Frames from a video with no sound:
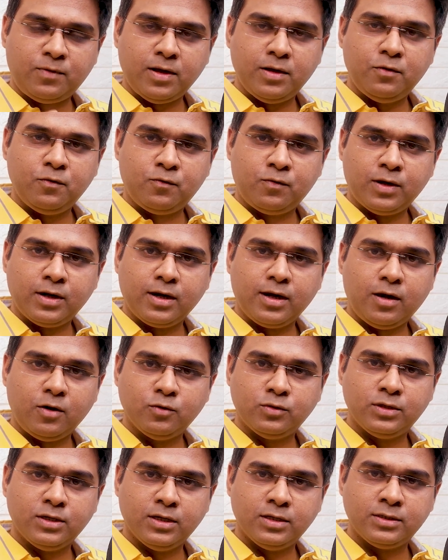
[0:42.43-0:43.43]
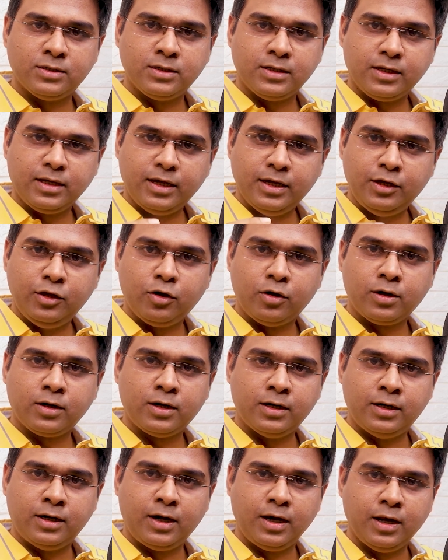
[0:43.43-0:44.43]
5 fund houses in your
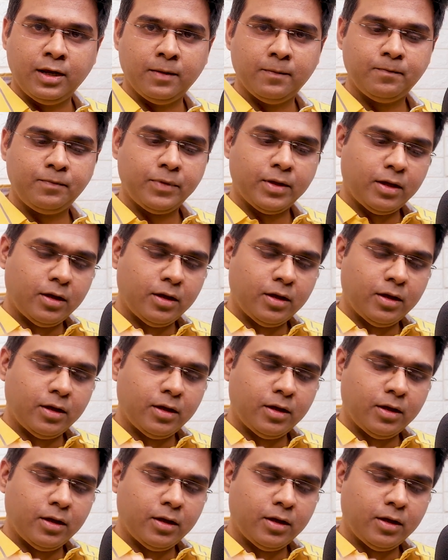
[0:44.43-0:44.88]
country.